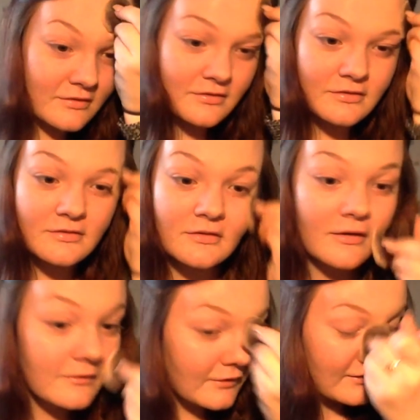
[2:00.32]

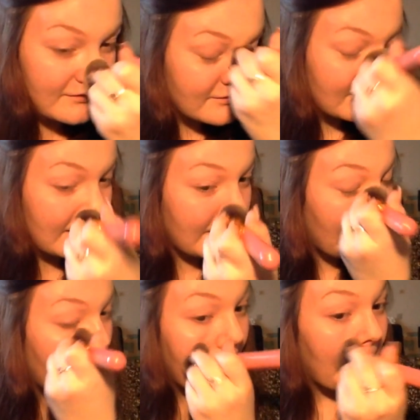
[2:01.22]
so nicely.
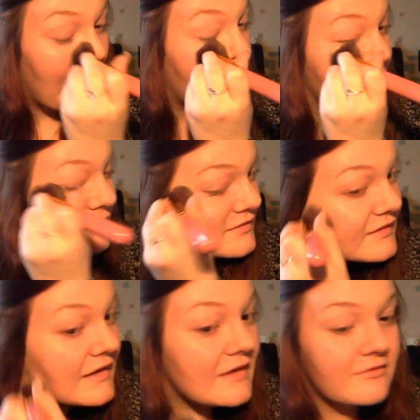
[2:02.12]
It
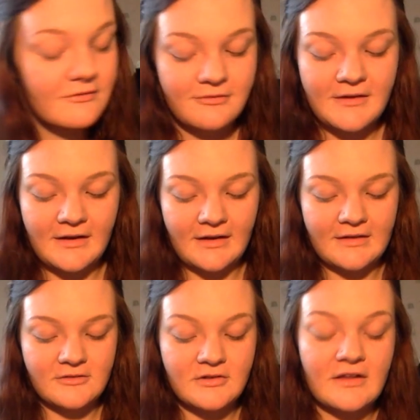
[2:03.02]
doesn't even feel
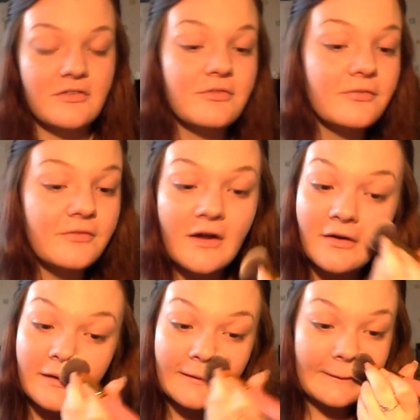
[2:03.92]
like it's
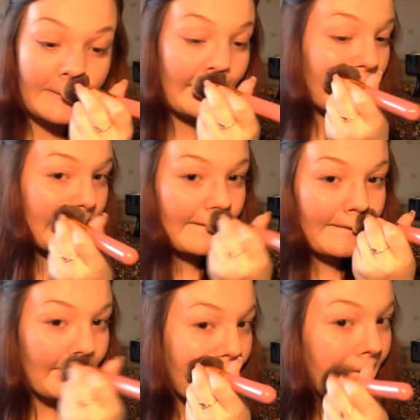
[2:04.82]
transferring anything
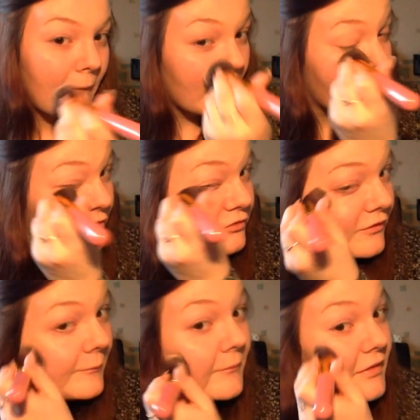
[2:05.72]

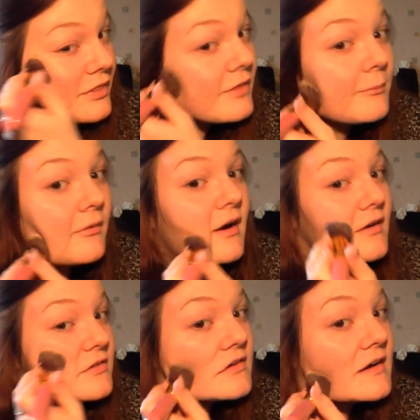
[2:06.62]
from the
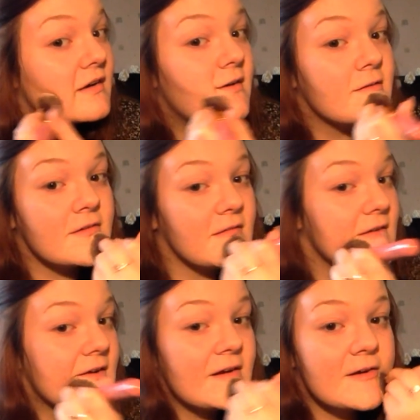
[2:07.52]
brush. It goes
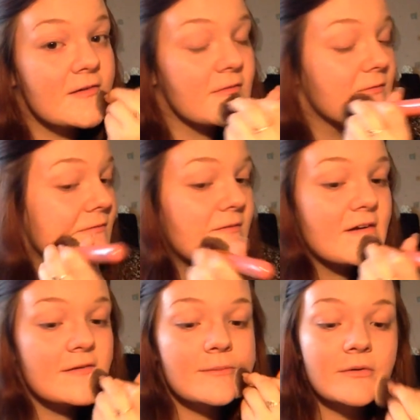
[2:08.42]
on
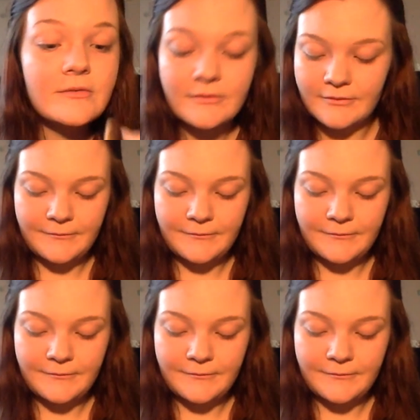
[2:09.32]
incredible.